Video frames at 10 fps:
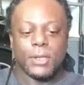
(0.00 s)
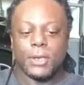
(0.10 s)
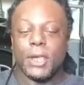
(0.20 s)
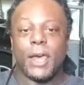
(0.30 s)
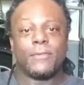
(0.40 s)

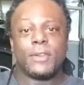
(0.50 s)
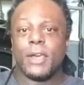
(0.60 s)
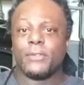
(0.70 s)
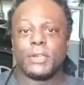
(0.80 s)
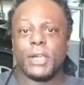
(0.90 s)
Now, I've
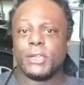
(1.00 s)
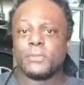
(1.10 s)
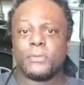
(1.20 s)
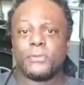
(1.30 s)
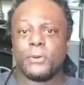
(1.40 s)
never done this
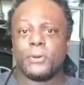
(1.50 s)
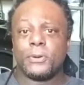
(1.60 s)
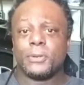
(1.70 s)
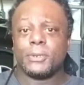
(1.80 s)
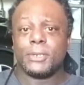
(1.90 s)

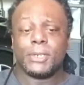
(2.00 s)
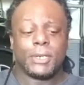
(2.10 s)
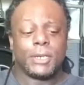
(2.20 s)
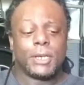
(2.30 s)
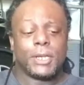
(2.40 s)
before,
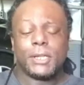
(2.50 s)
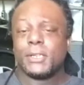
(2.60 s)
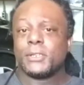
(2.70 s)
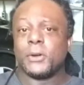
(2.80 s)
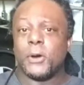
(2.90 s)

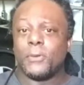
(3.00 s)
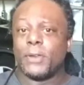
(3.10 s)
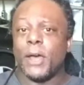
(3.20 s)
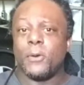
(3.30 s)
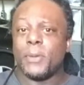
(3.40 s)
so hopefully
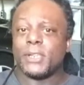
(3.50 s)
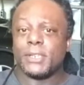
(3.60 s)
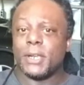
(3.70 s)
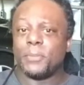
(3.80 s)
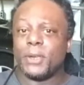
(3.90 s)
I don't mess
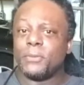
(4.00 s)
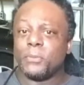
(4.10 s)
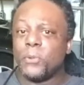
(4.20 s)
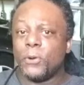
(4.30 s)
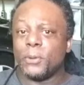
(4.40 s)
it up even
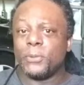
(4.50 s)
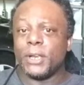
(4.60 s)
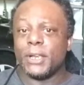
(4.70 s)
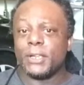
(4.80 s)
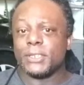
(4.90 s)
more than what
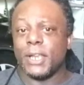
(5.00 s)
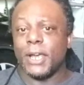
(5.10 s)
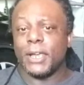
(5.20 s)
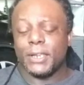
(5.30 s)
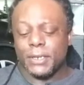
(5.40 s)
it looks
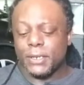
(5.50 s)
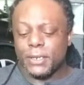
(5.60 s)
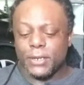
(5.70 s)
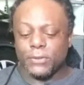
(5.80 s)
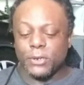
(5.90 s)
like,
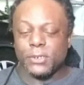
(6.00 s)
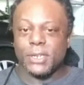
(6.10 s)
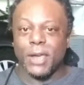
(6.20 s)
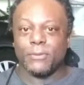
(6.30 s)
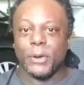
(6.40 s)
even though it's
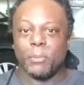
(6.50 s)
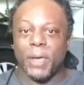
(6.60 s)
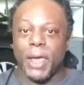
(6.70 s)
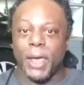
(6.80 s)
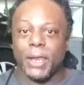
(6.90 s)
not real
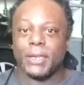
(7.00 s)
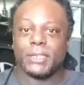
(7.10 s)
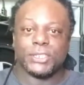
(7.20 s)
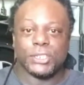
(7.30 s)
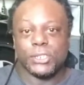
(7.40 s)
bad.
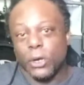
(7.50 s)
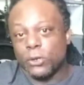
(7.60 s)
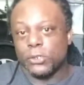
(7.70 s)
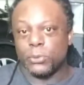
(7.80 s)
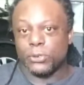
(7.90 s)
It's just
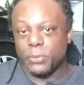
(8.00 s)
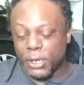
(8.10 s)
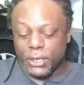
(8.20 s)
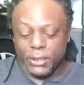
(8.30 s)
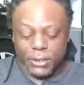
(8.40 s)
noticeable to
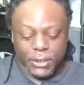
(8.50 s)
me.